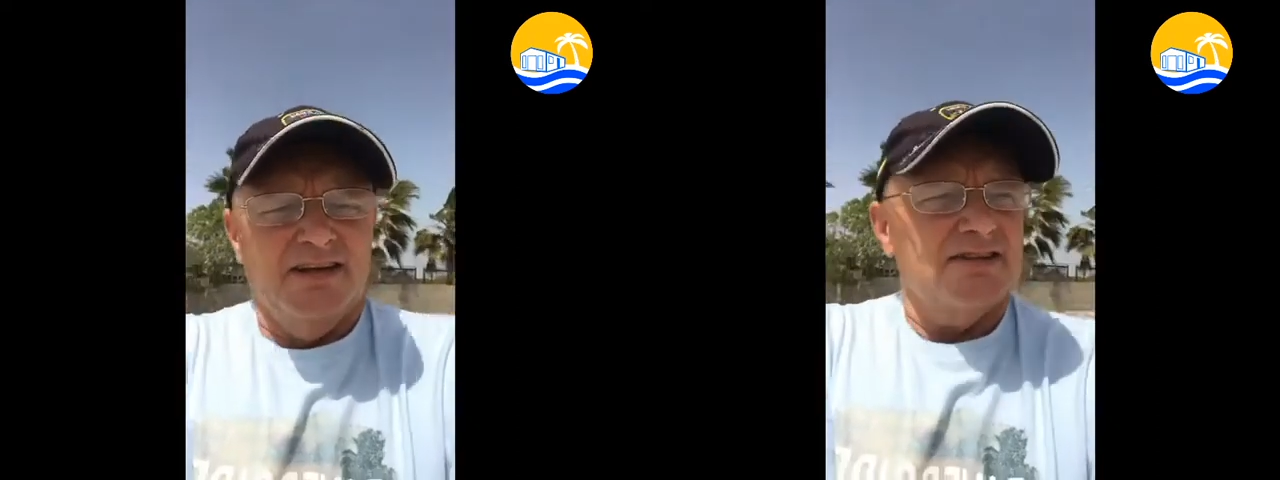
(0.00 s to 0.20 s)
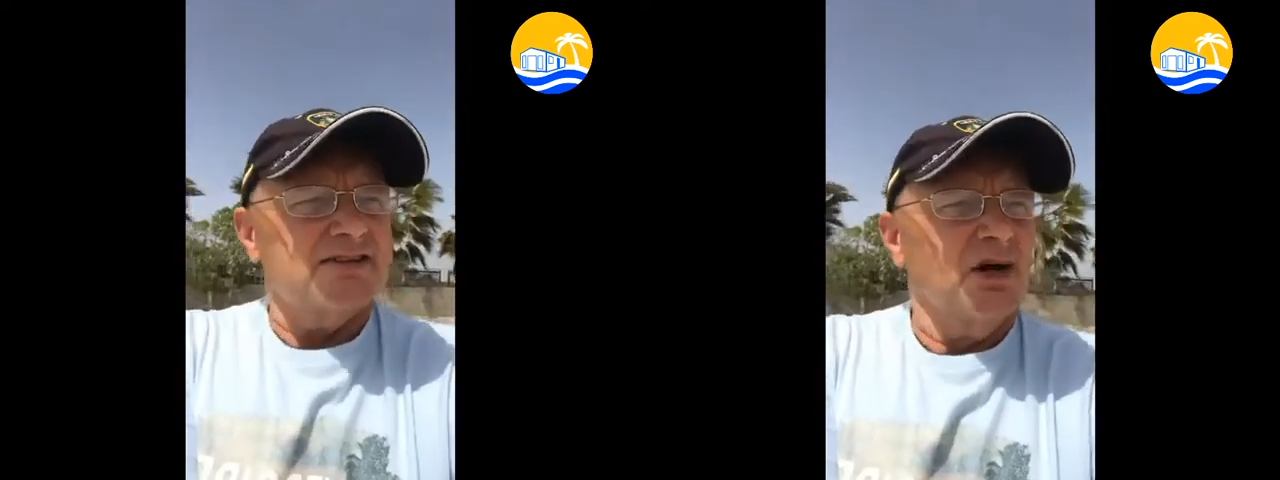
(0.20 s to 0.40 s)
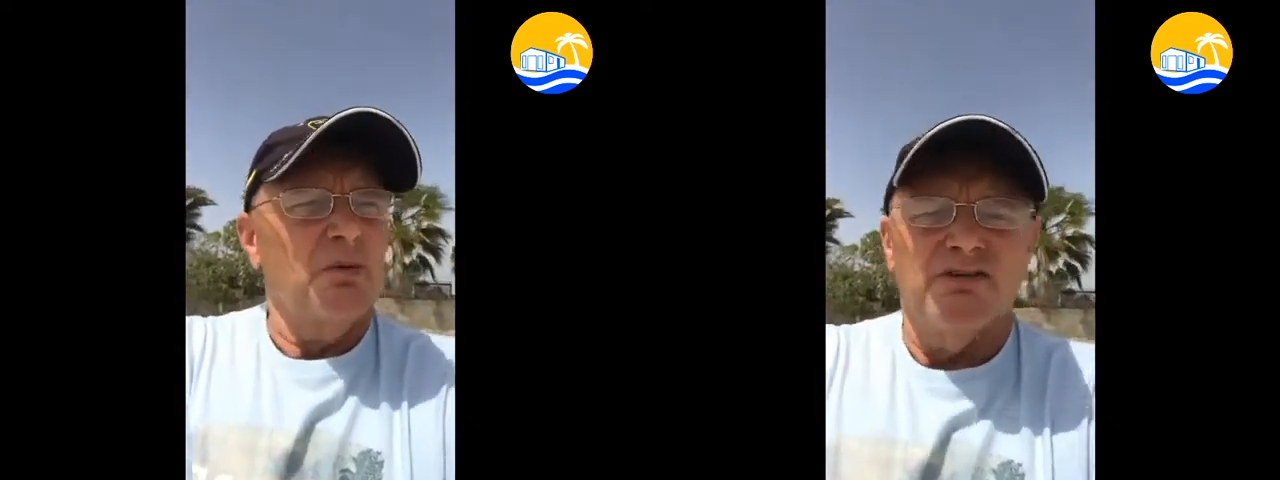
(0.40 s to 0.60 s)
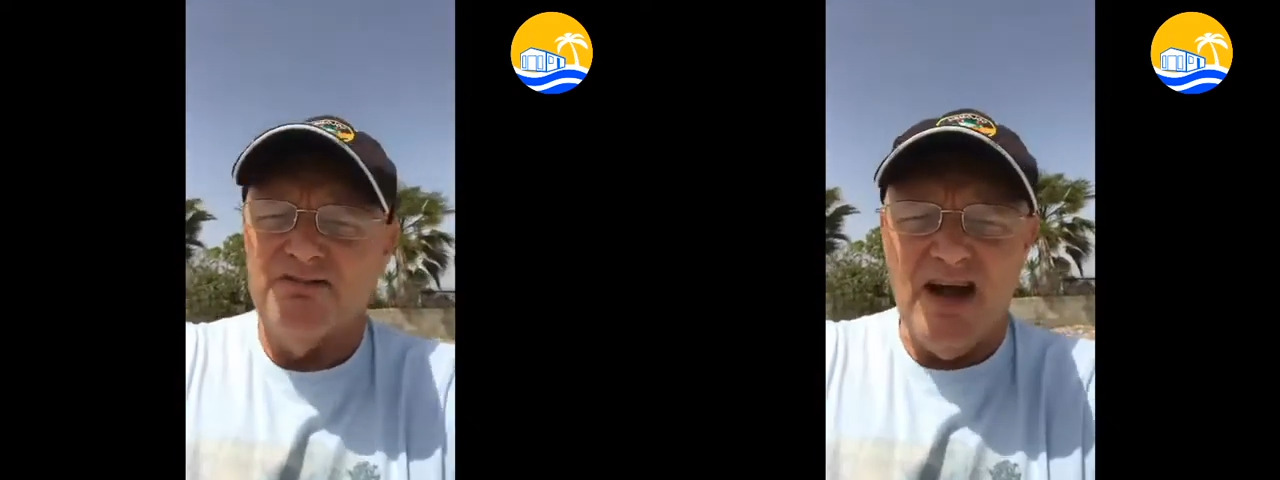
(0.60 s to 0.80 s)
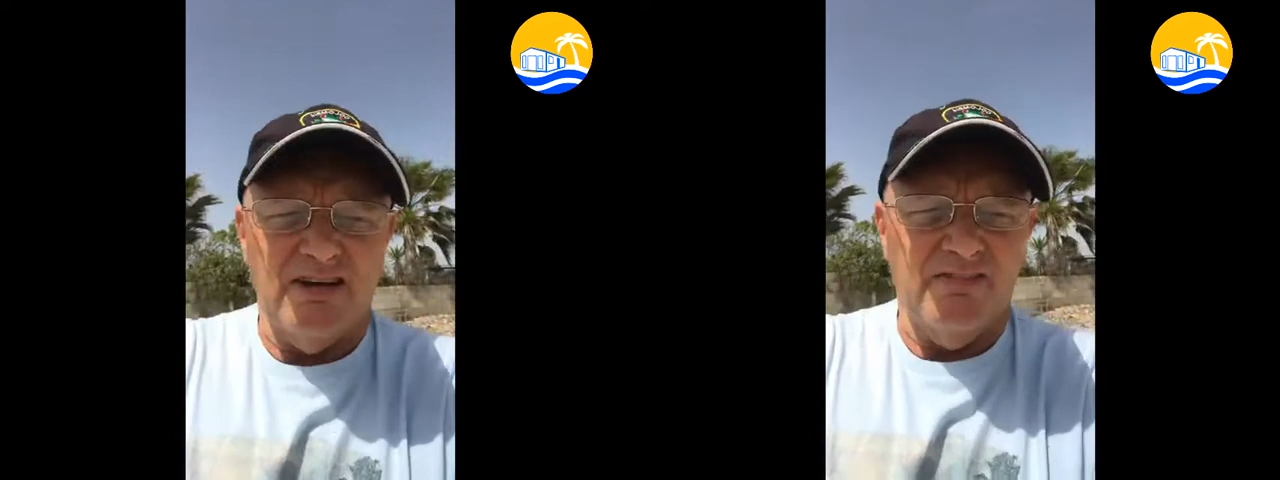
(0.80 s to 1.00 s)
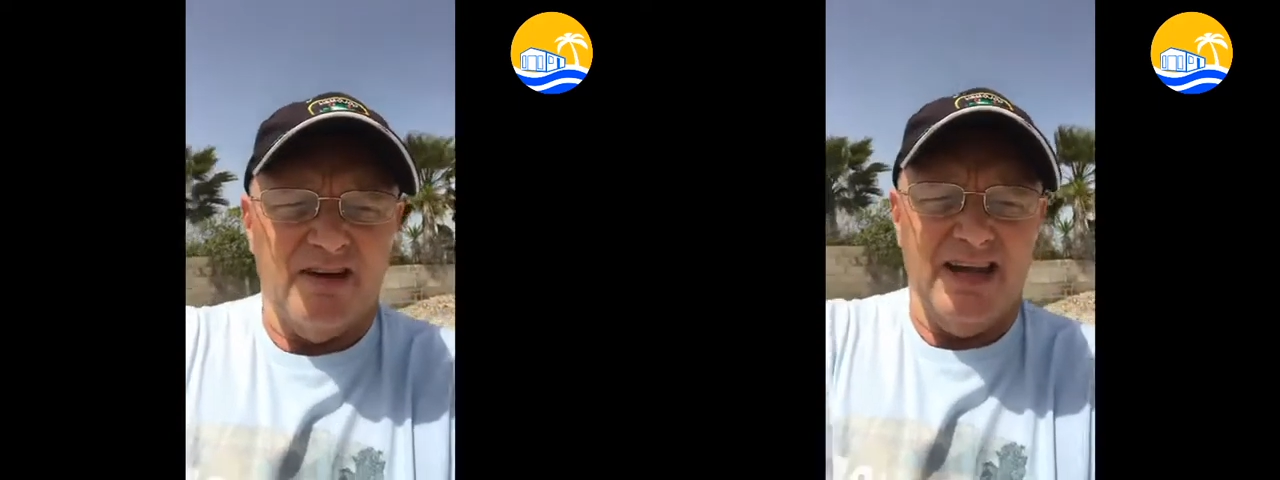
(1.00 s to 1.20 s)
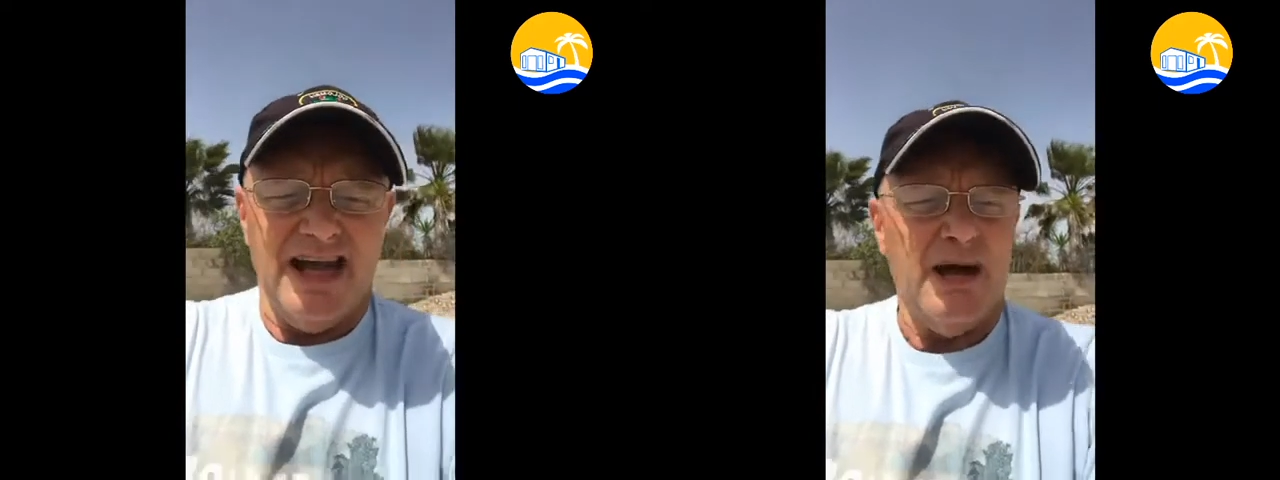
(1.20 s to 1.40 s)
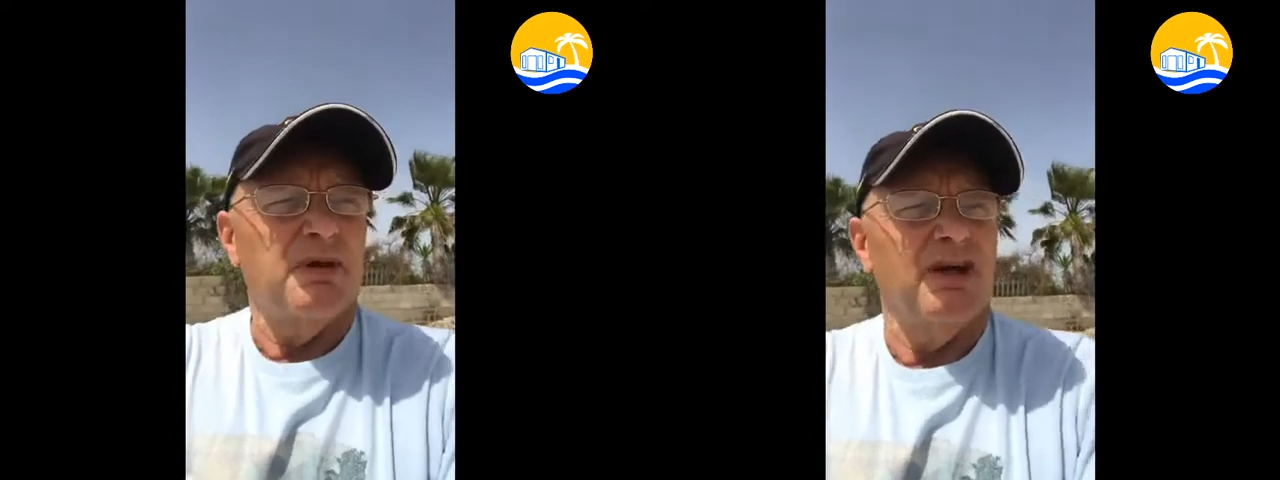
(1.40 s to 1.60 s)
So we're very, very
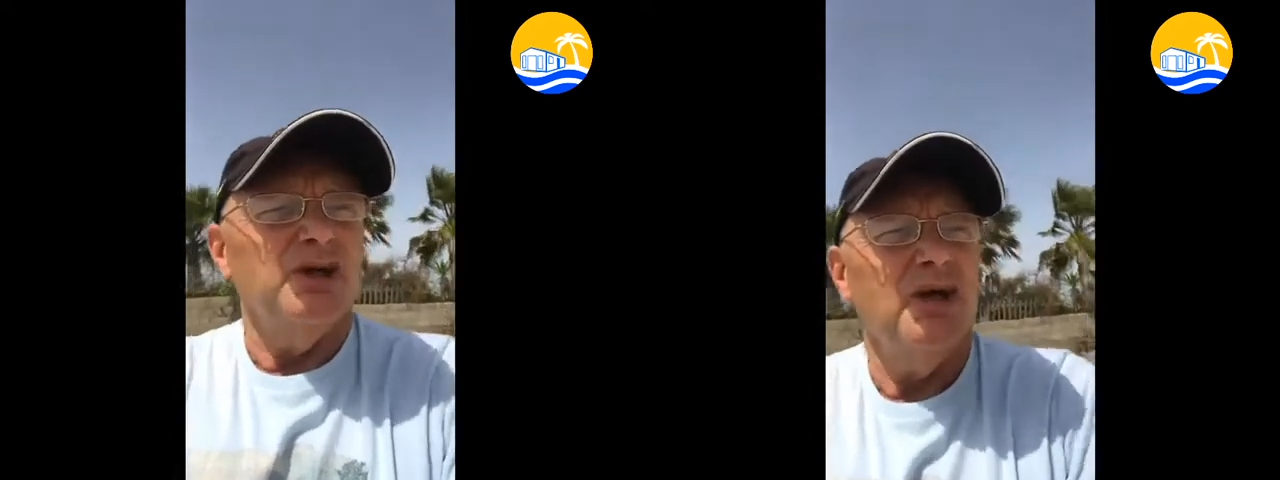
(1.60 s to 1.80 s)
happy with that.